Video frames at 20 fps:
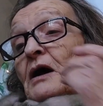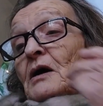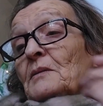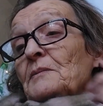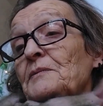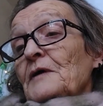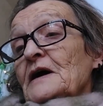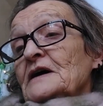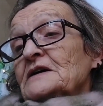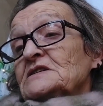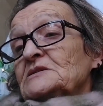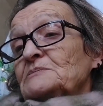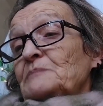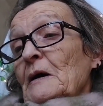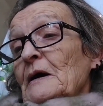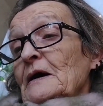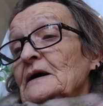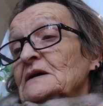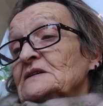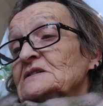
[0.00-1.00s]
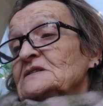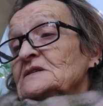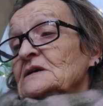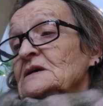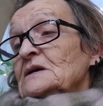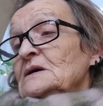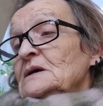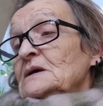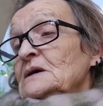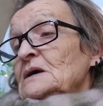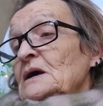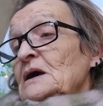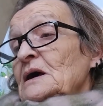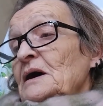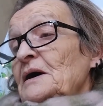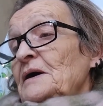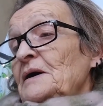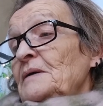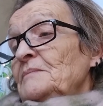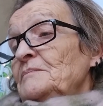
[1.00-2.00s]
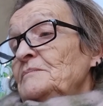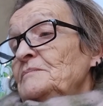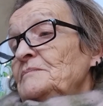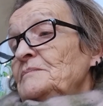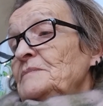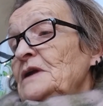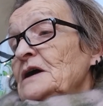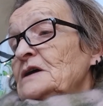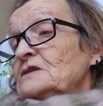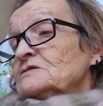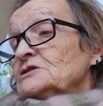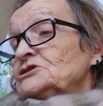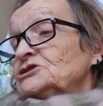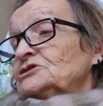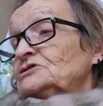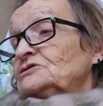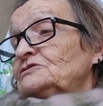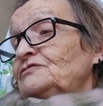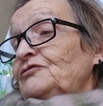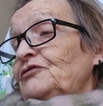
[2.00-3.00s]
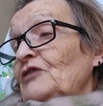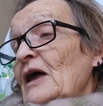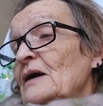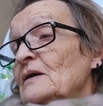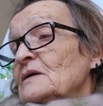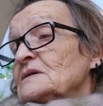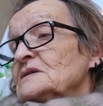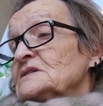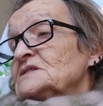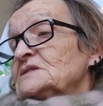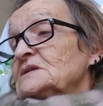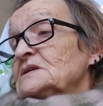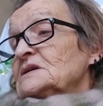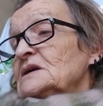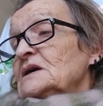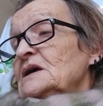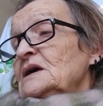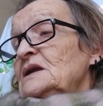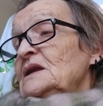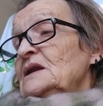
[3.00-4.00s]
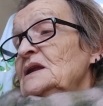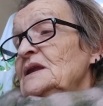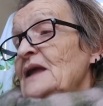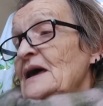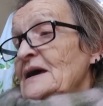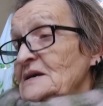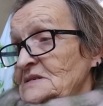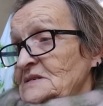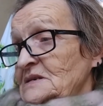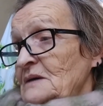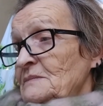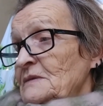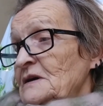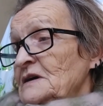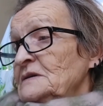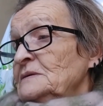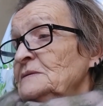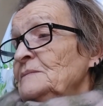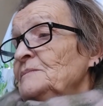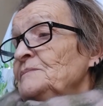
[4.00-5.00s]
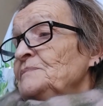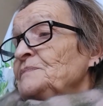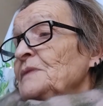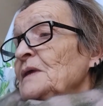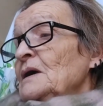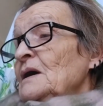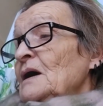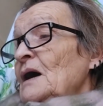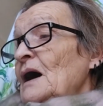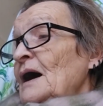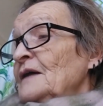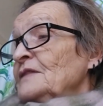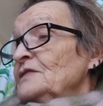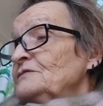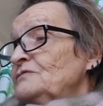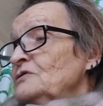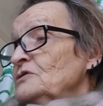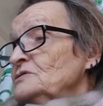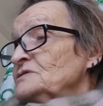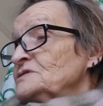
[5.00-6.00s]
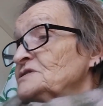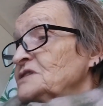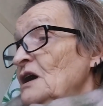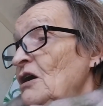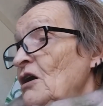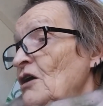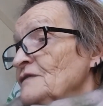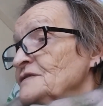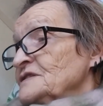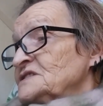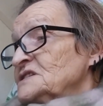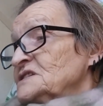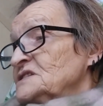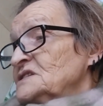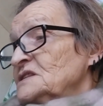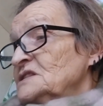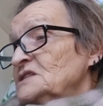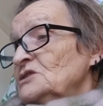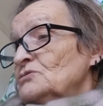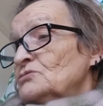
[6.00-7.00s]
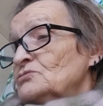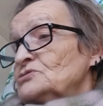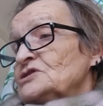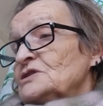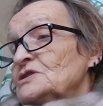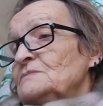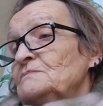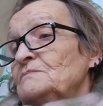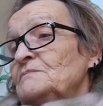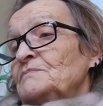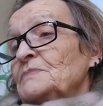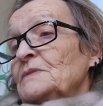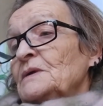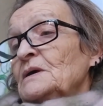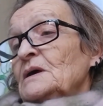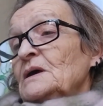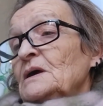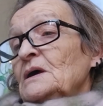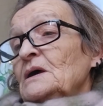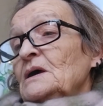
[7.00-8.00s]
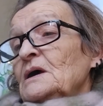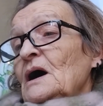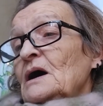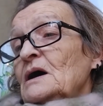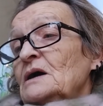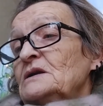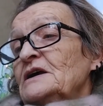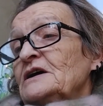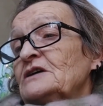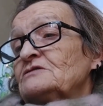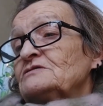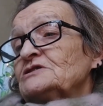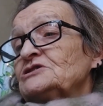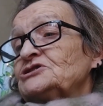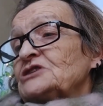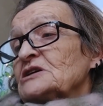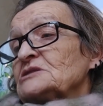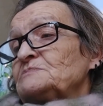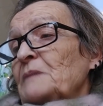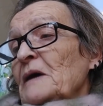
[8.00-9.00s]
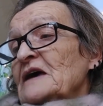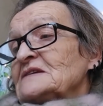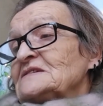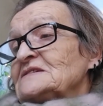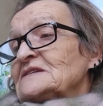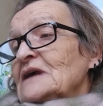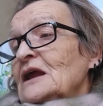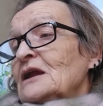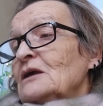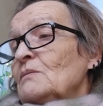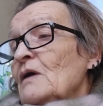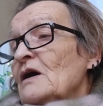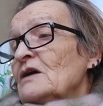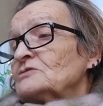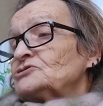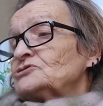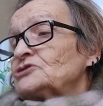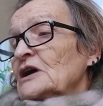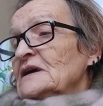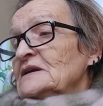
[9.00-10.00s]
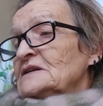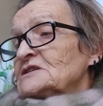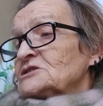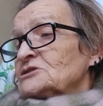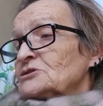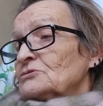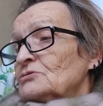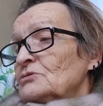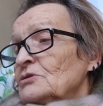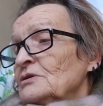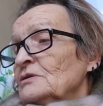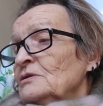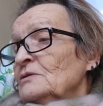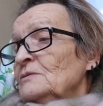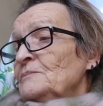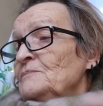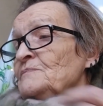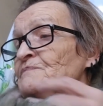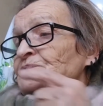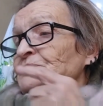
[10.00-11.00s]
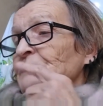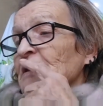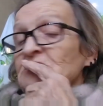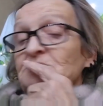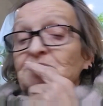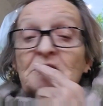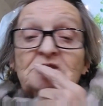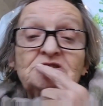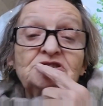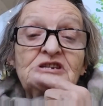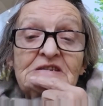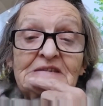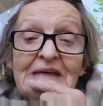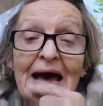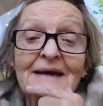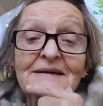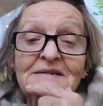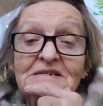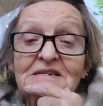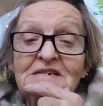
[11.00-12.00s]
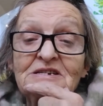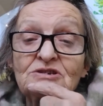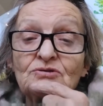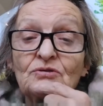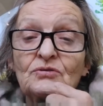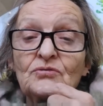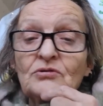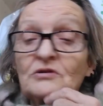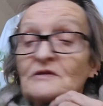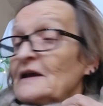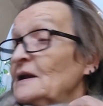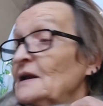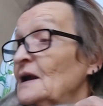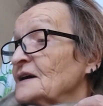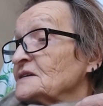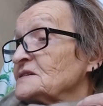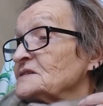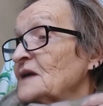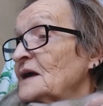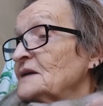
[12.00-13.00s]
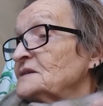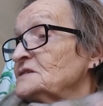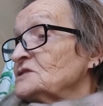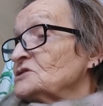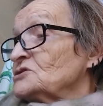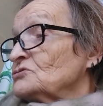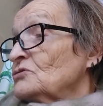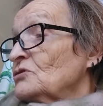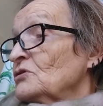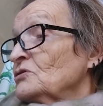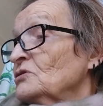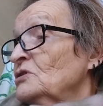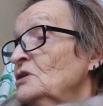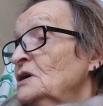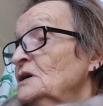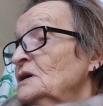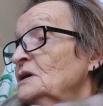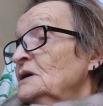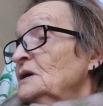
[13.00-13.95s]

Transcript: upright spikes. Licorice flowers in late summer, and the roots are harvested in the autumn. Licorice does best in a well-drained soil, especially sandy soil. They like sandy soil,